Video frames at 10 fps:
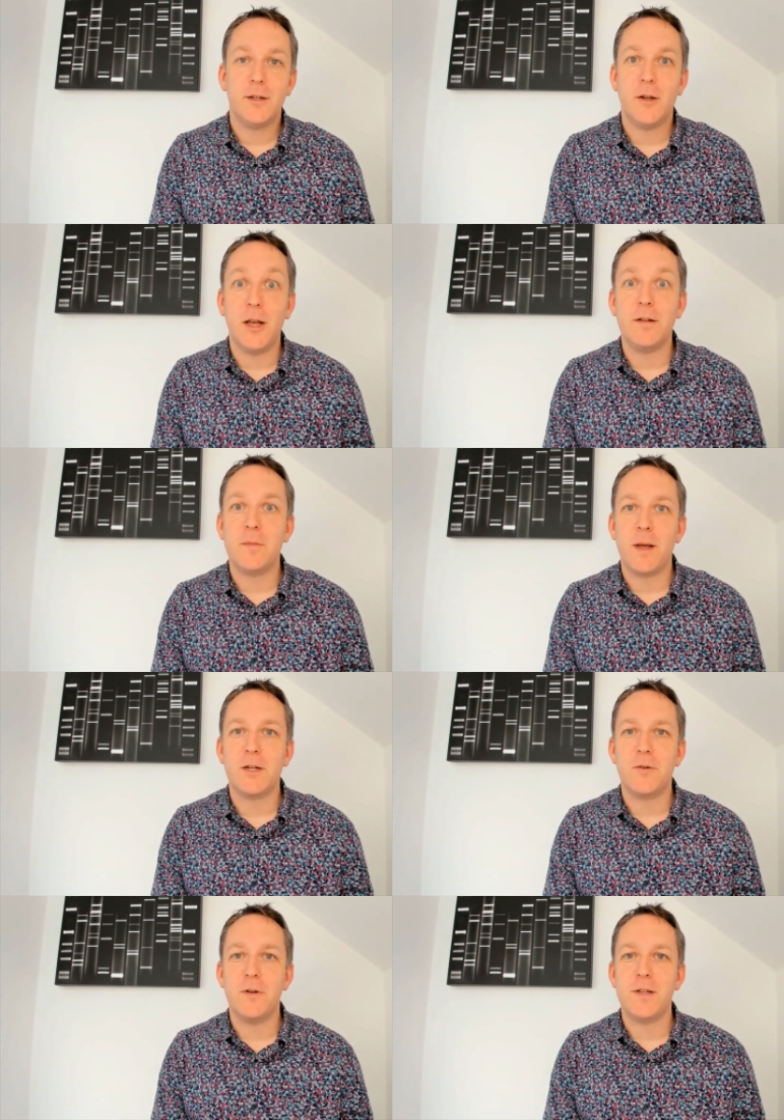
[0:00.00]
you need to make
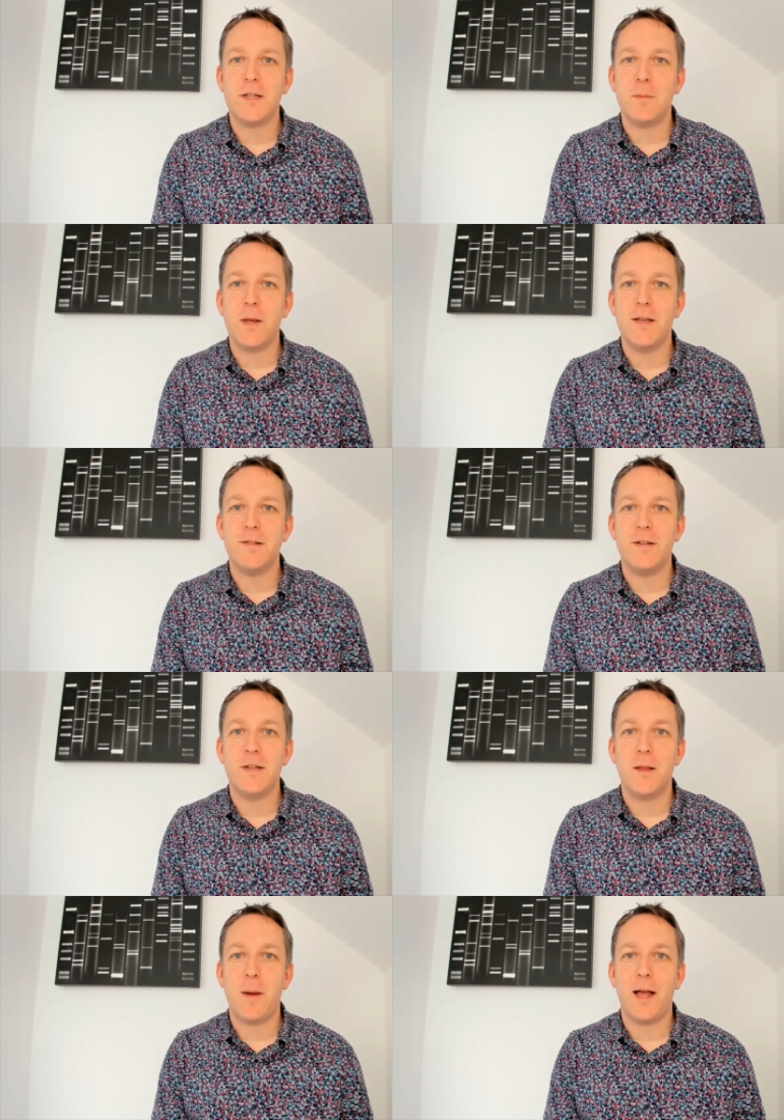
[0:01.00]
sure it disappears
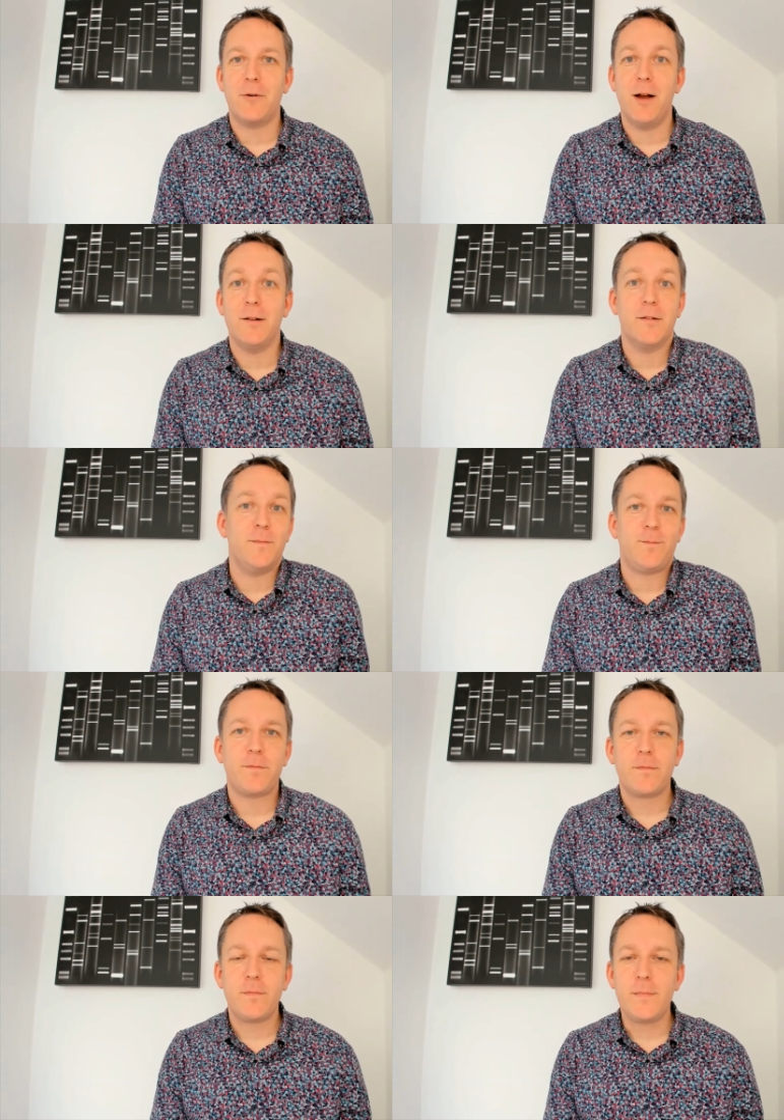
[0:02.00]
into the background
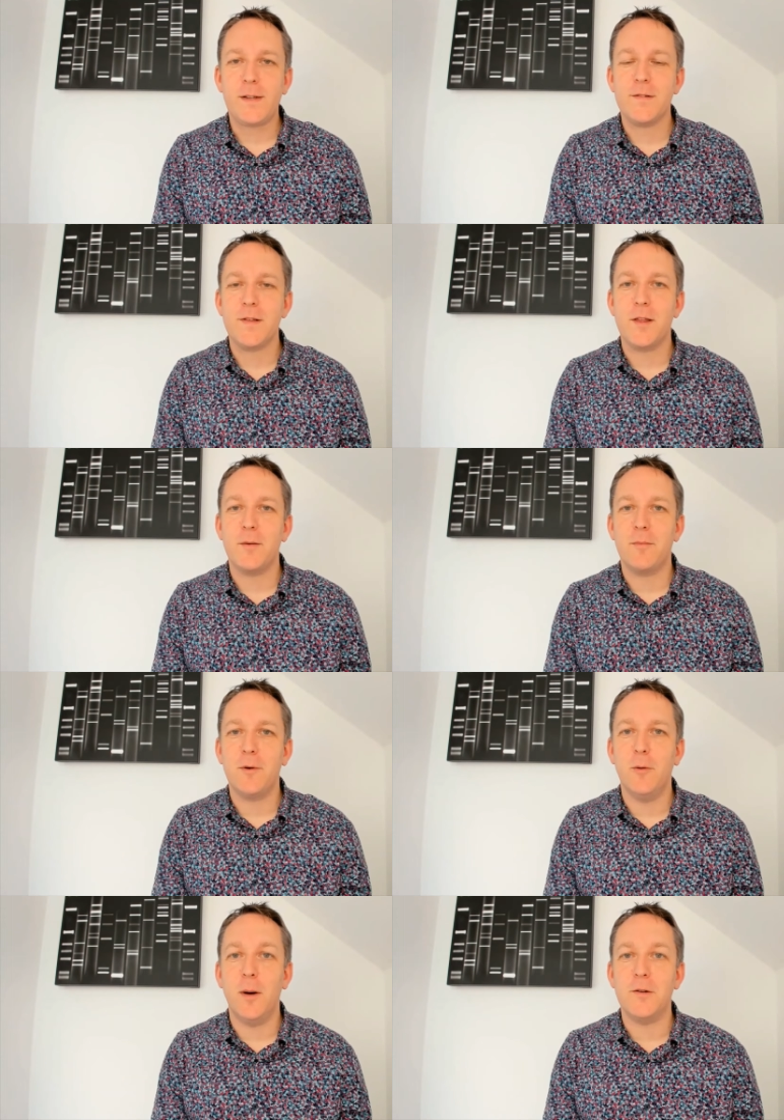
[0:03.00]
so that
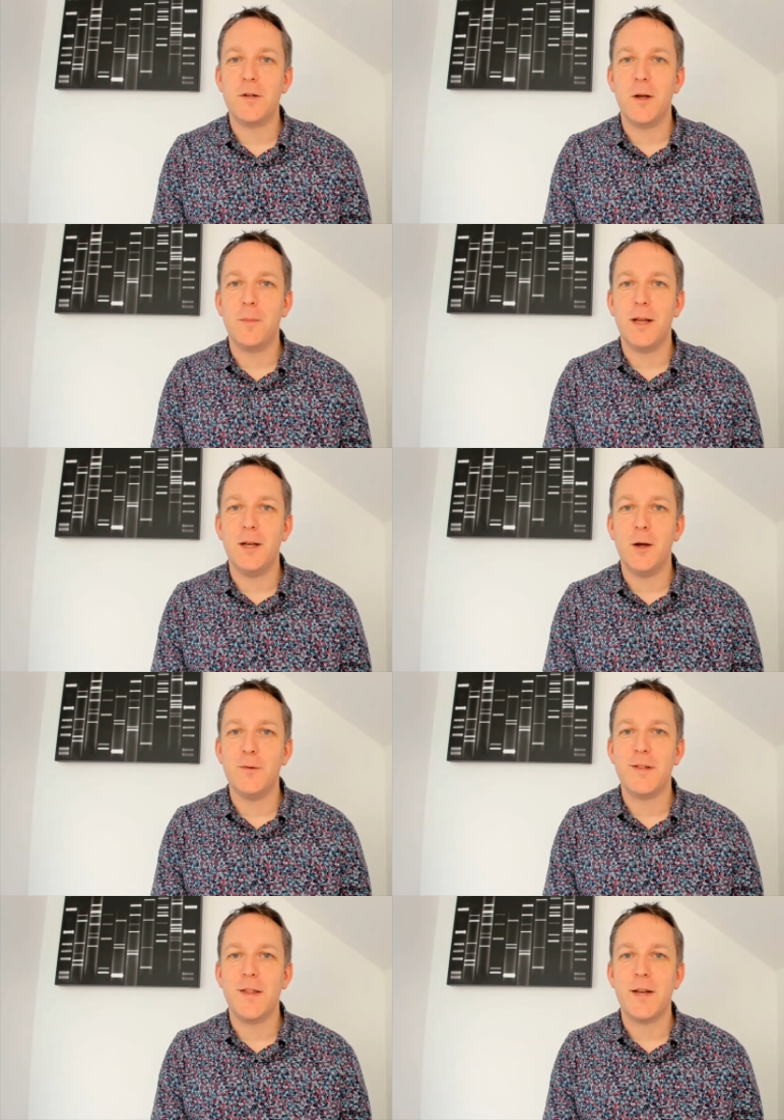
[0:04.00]
almost nobody
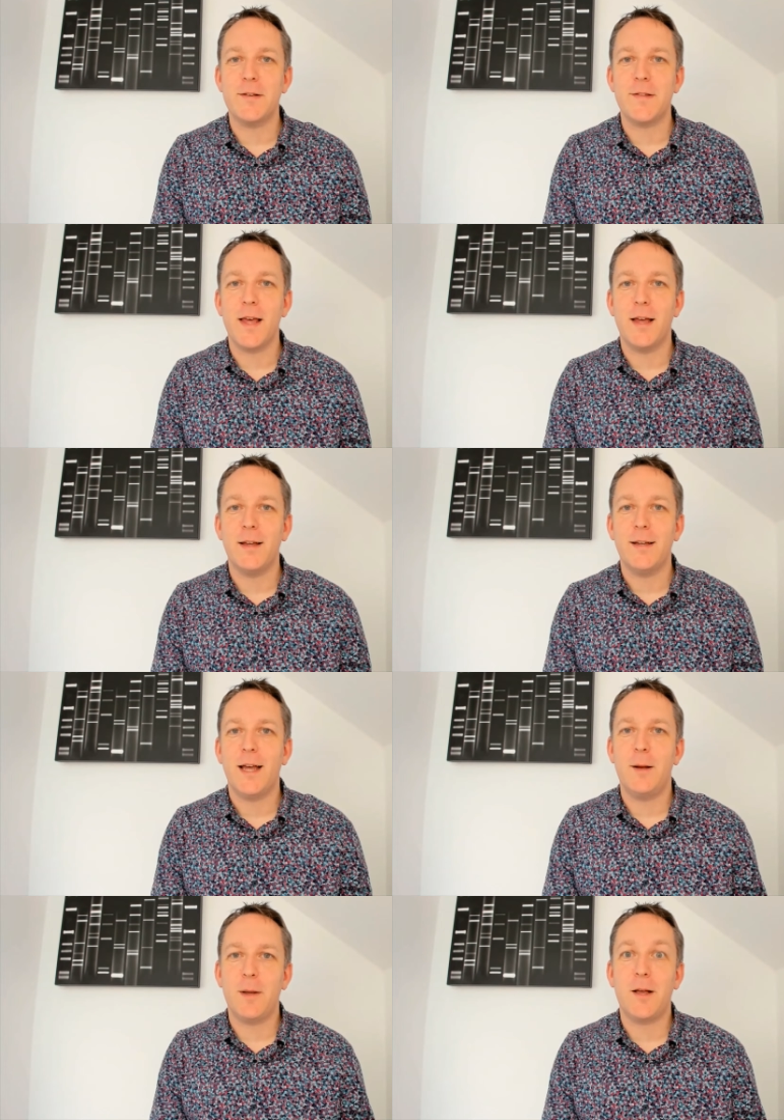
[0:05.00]
knows that it's there.
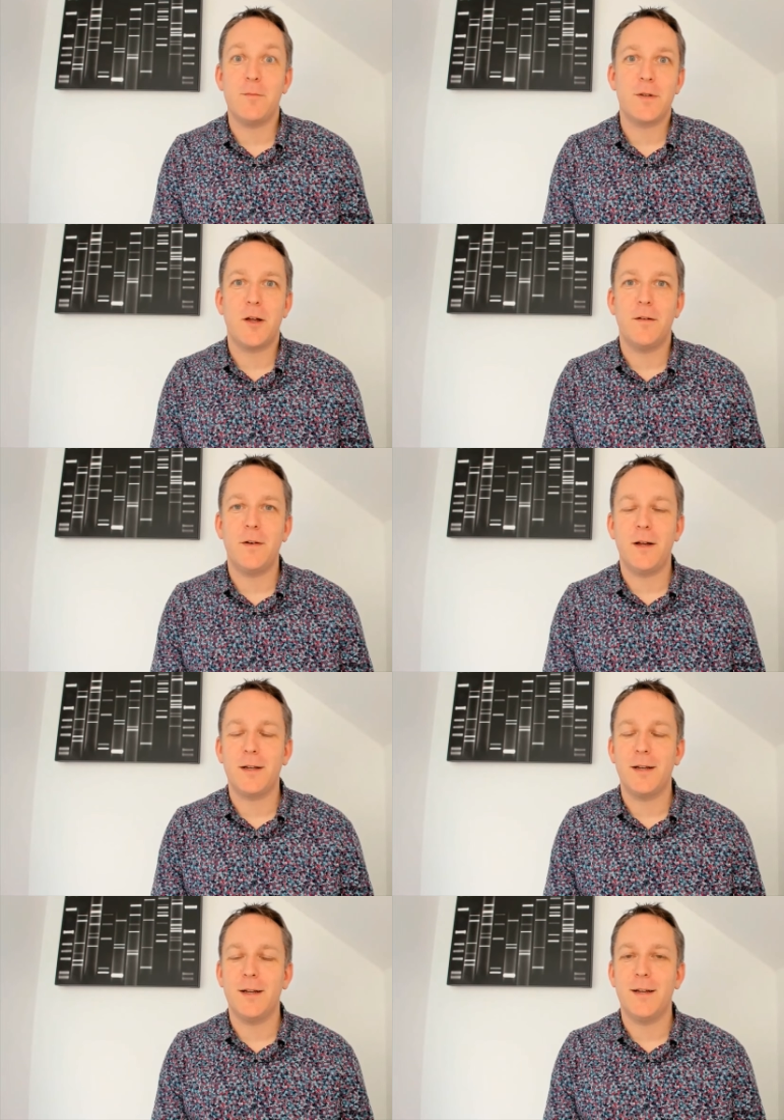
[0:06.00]
And it becomes kind of
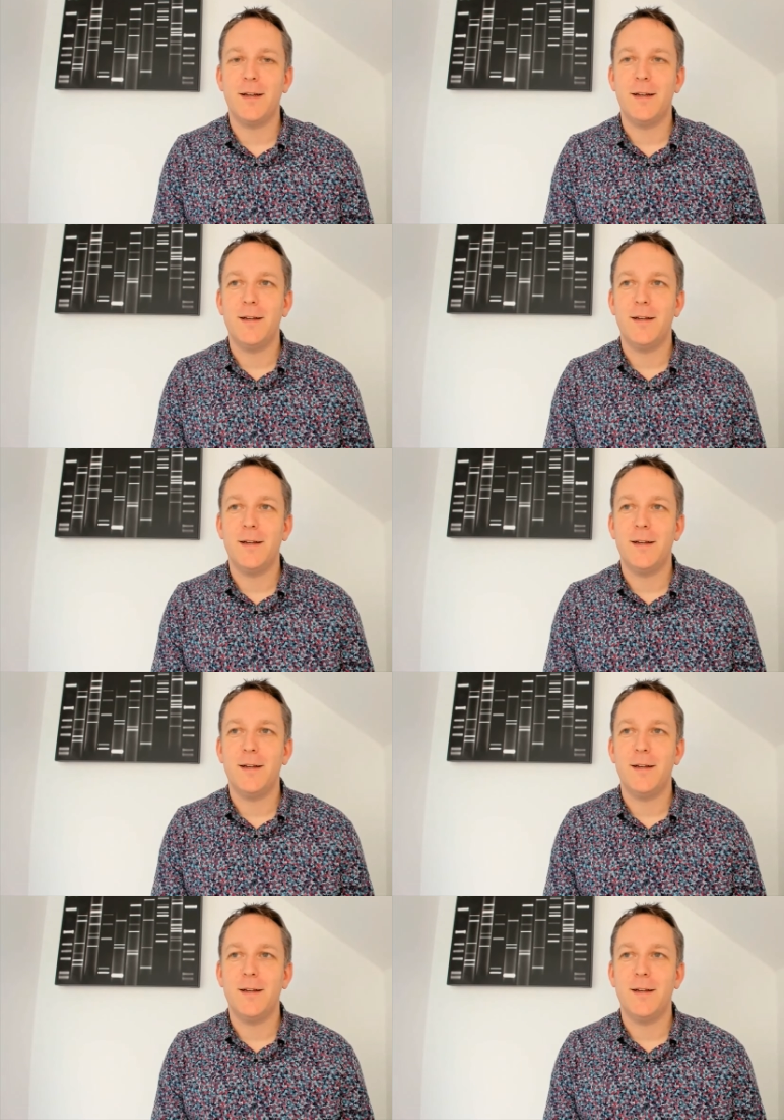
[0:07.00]
like a